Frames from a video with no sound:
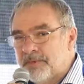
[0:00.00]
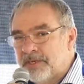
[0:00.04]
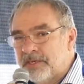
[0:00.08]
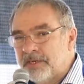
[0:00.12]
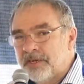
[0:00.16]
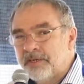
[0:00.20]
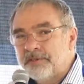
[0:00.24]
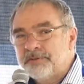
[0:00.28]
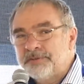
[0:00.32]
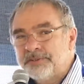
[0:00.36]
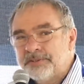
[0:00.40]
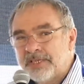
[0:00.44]

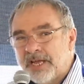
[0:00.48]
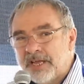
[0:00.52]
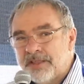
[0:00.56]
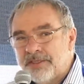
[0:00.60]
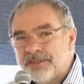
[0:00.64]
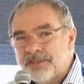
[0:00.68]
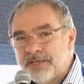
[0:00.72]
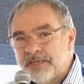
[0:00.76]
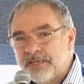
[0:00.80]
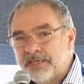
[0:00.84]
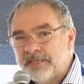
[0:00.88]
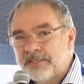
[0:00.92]
because
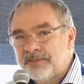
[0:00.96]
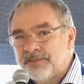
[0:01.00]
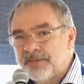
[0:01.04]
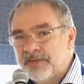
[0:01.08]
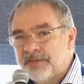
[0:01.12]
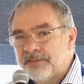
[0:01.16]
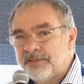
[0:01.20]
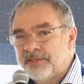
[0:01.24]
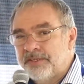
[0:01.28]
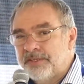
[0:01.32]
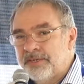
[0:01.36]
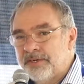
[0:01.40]
I think
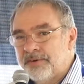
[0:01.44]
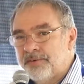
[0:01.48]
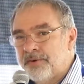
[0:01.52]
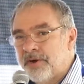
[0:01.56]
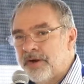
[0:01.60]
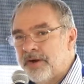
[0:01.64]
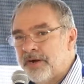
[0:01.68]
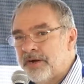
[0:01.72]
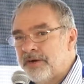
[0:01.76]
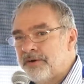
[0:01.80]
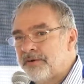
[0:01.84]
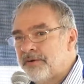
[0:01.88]
that
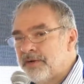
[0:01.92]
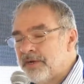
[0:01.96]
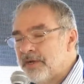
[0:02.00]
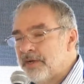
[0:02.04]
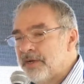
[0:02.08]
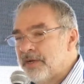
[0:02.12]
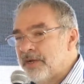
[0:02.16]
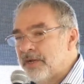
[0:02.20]
there are